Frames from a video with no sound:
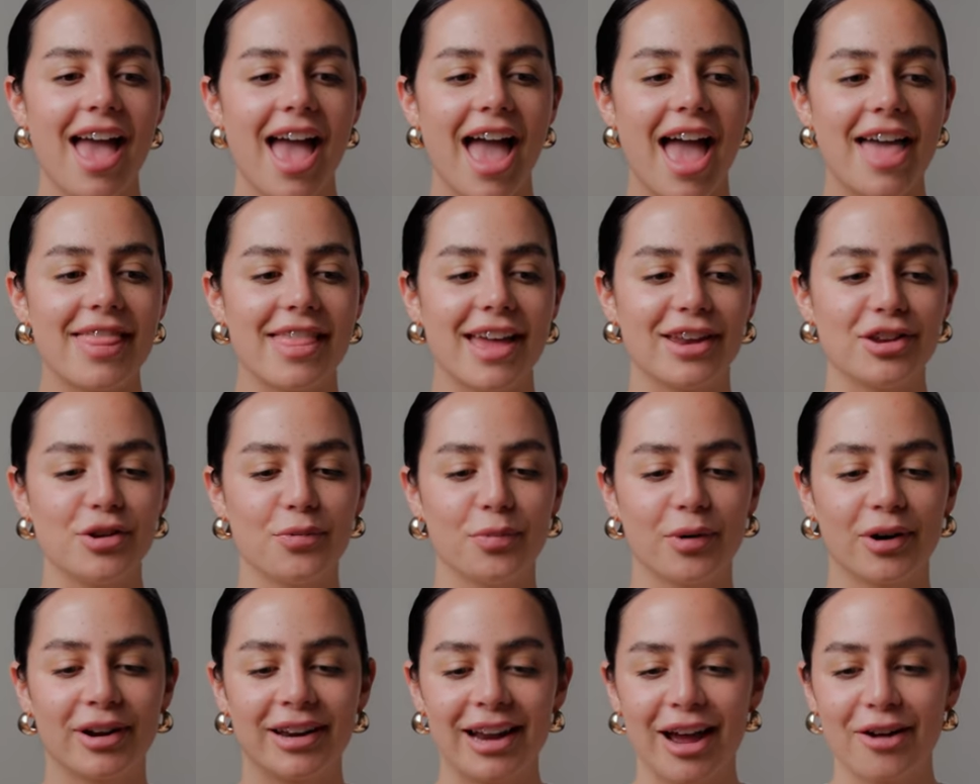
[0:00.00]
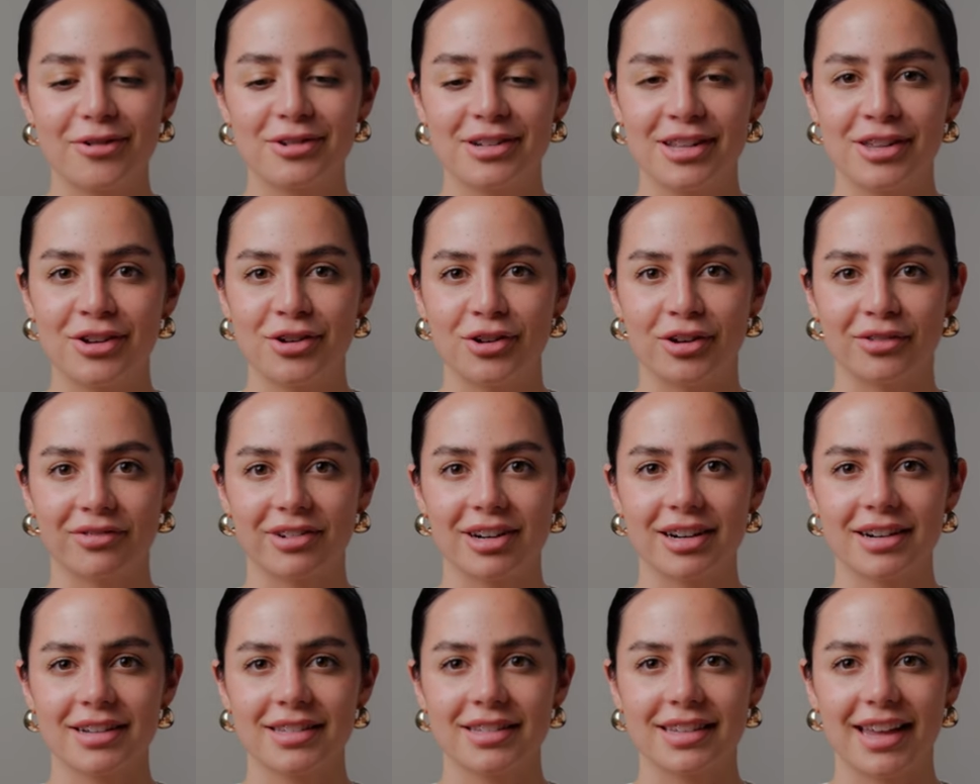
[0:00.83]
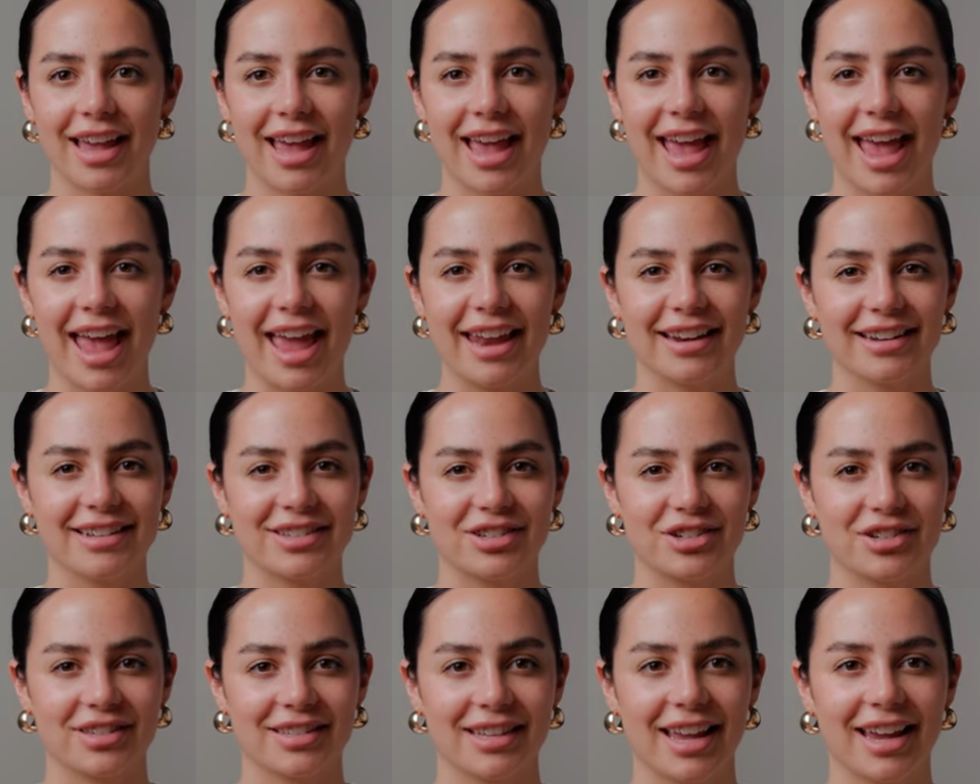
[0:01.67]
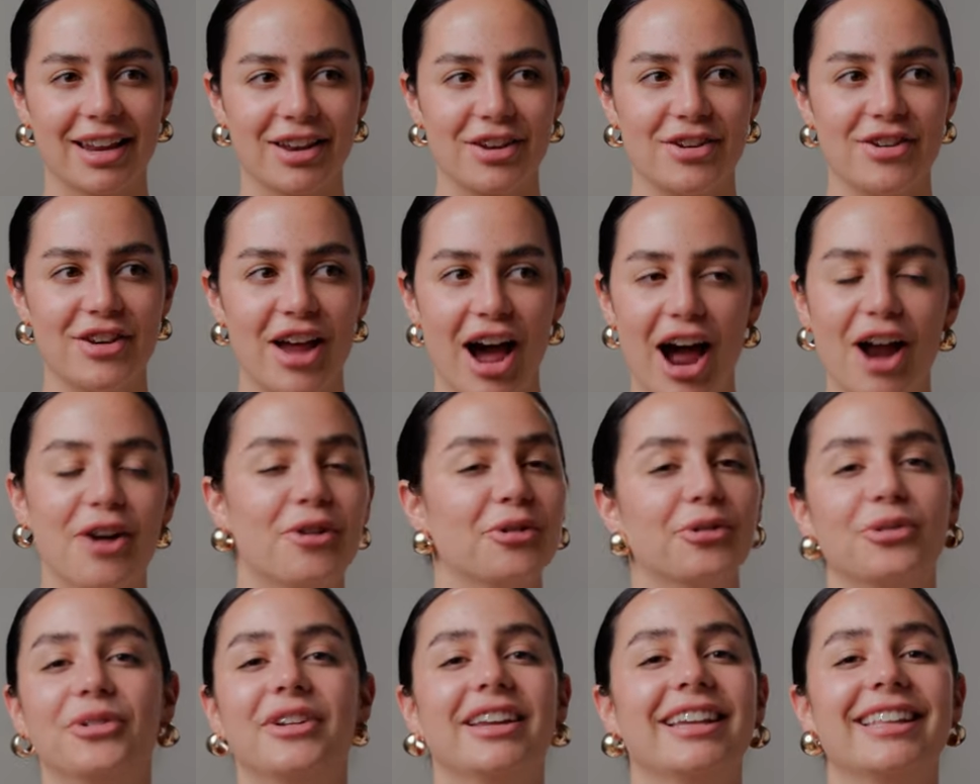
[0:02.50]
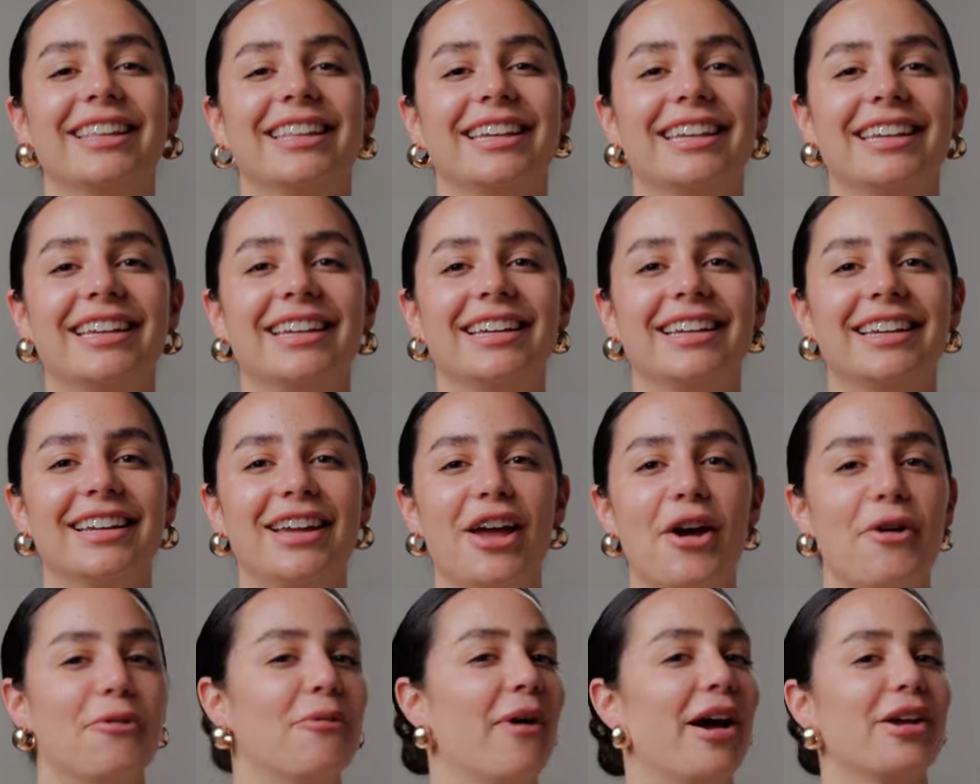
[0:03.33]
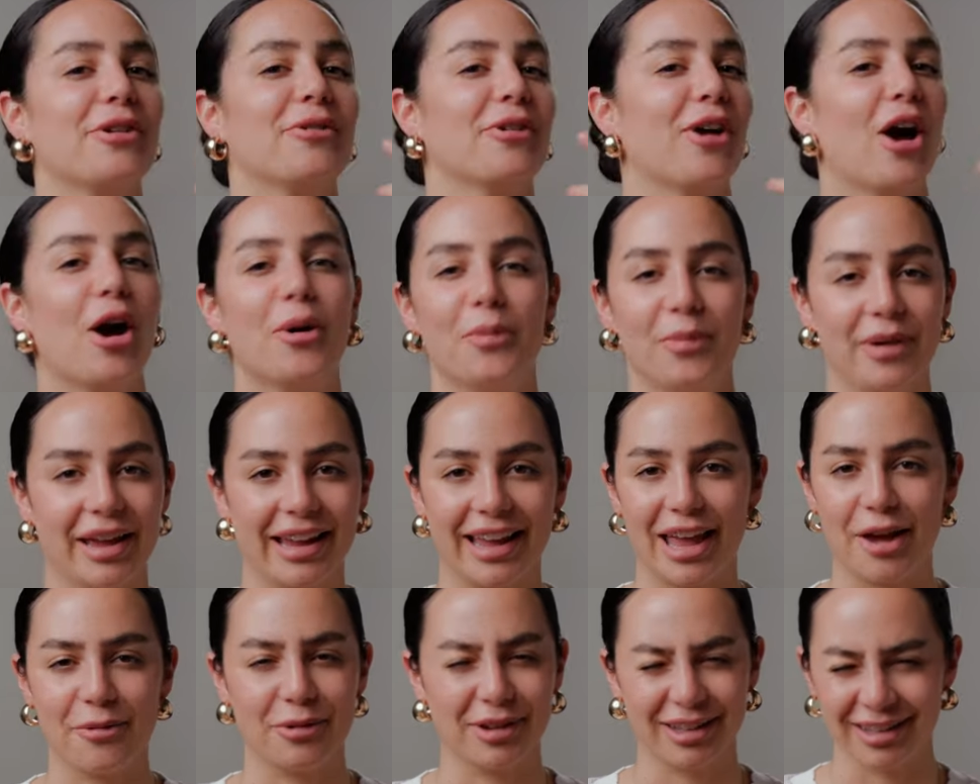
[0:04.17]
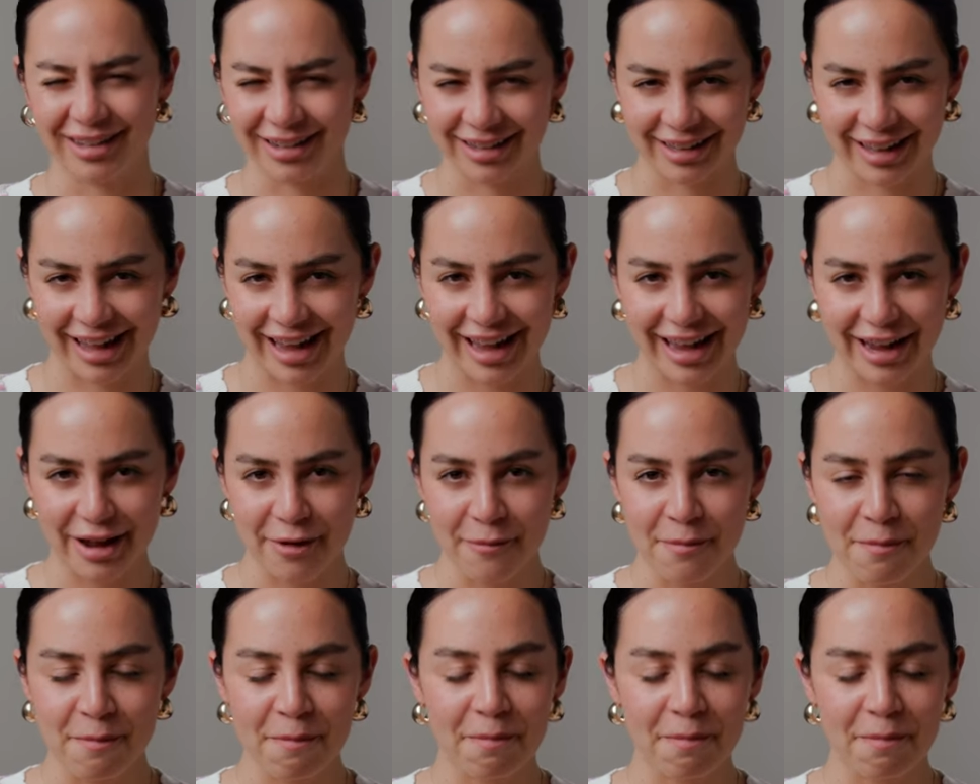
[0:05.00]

and then you put it out into the universe and it's just like not really what you were hoping it would look like.